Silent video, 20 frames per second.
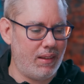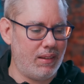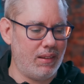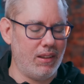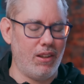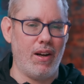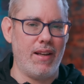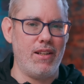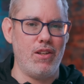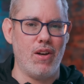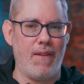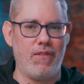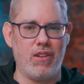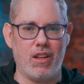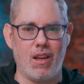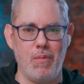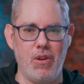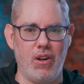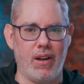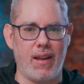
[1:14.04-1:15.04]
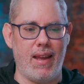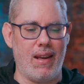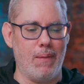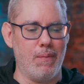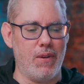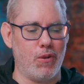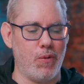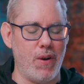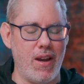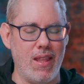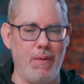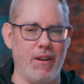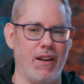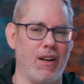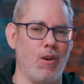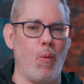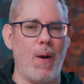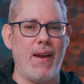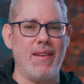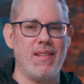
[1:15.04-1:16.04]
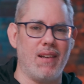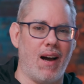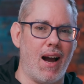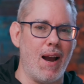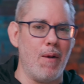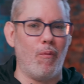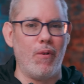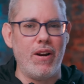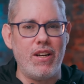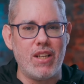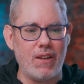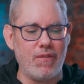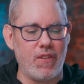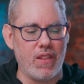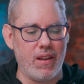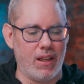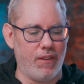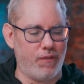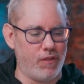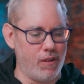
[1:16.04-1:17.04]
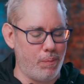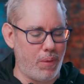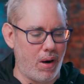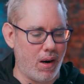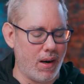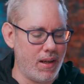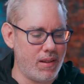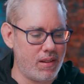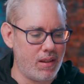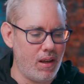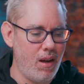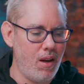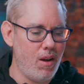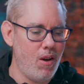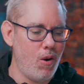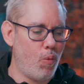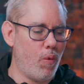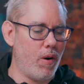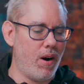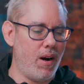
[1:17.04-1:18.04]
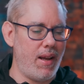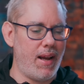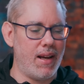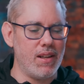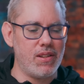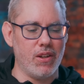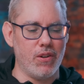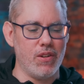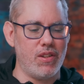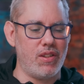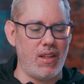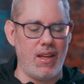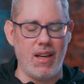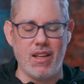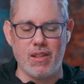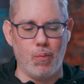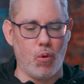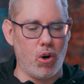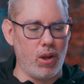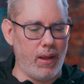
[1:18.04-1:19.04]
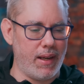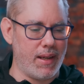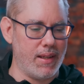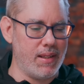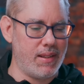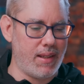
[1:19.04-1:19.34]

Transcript: You know, and you have to communicate in between them. You got to waste time reaching for the different parts where an SoC is more like a